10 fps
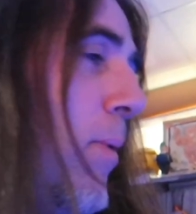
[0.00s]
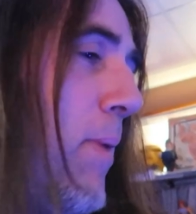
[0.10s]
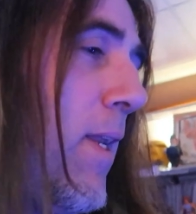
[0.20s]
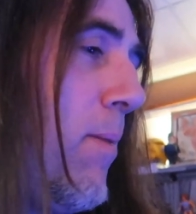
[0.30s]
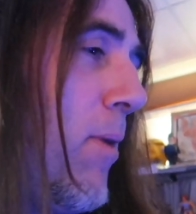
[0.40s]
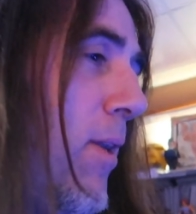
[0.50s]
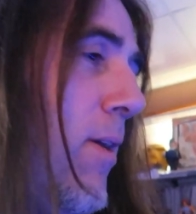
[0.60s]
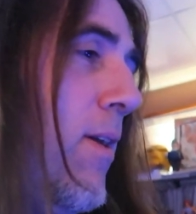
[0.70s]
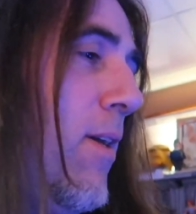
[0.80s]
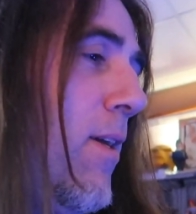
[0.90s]
to put my name in.
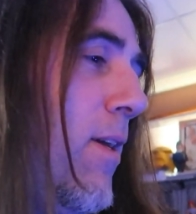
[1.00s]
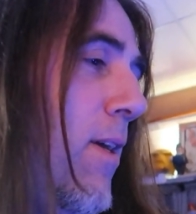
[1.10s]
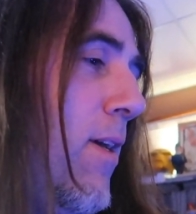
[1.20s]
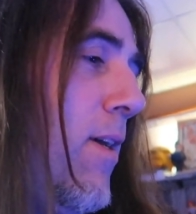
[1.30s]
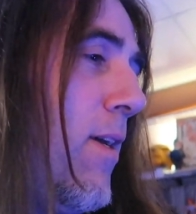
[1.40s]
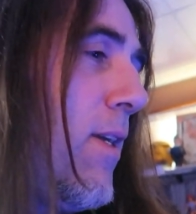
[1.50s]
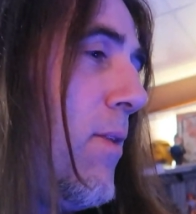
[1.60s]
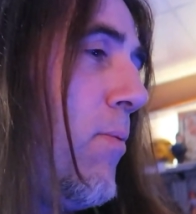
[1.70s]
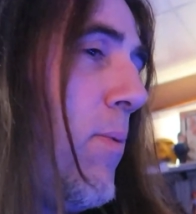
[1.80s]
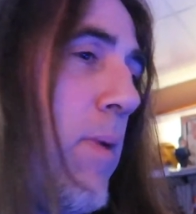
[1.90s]
I
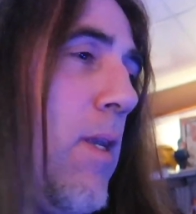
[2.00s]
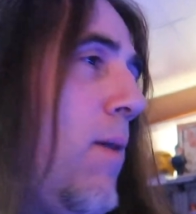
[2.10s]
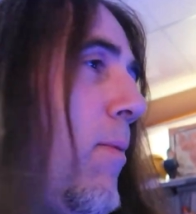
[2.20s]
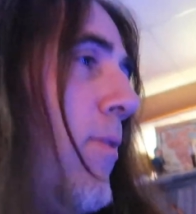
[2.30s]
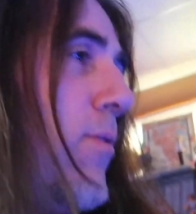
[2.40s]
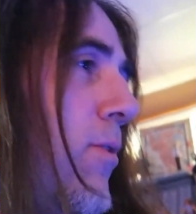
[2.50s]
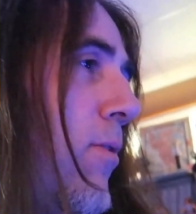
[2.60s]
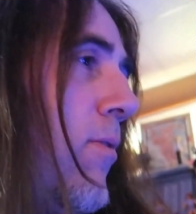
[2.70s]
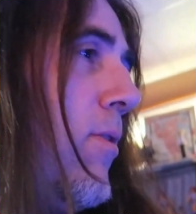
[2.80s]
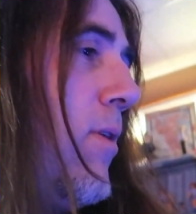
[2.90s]
get to put my name in,
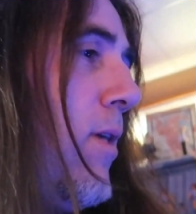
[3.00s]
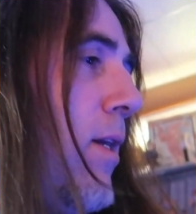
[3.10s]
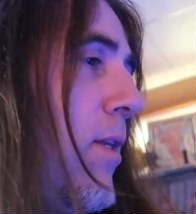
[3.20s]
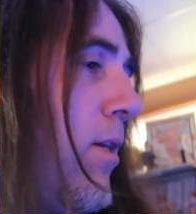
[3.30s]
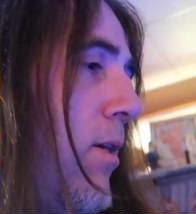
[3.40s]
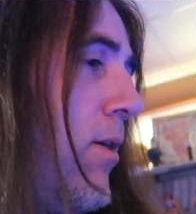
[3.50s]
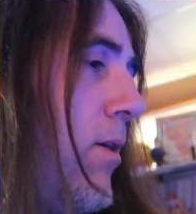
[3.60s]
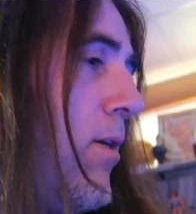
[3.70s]
so how do you...